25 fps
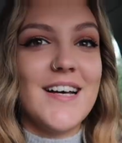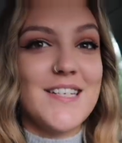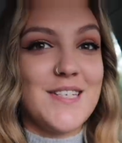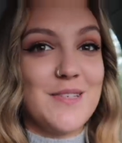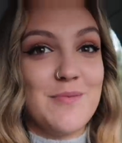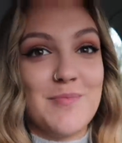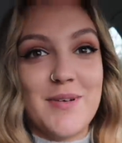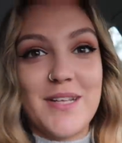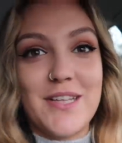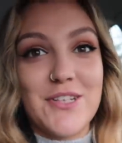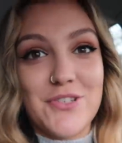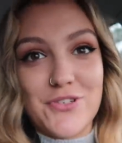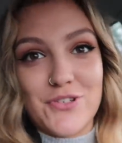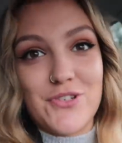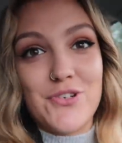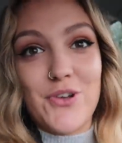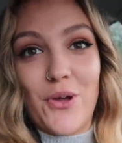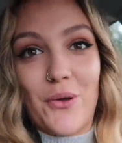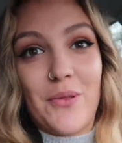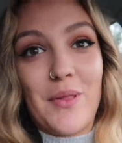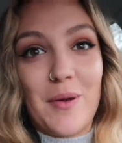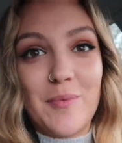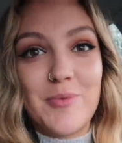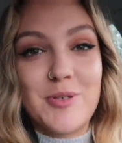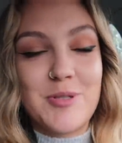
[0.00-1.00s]
As somebody that doesn't
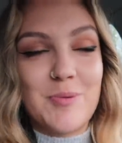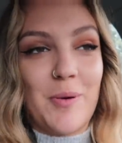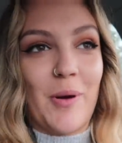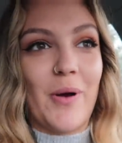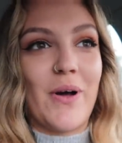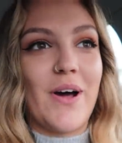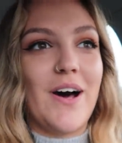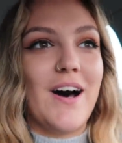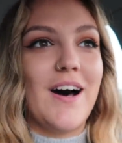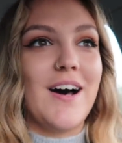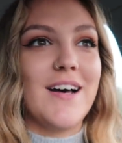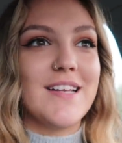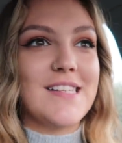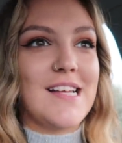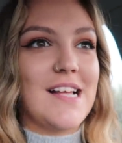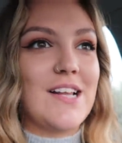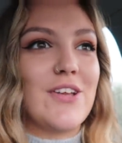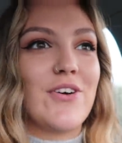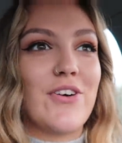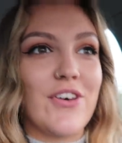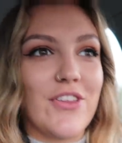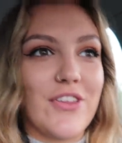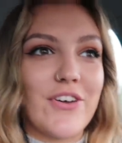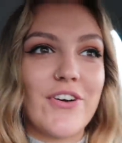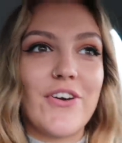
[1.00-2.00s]
know that much about cars, I
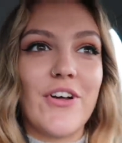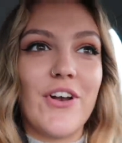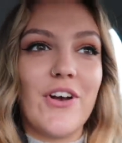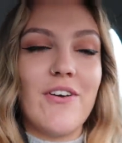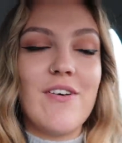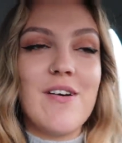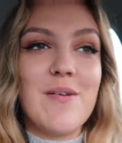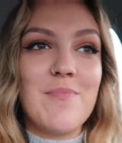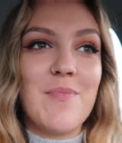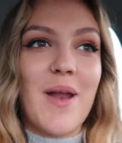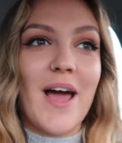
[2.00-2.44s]
look at the colour and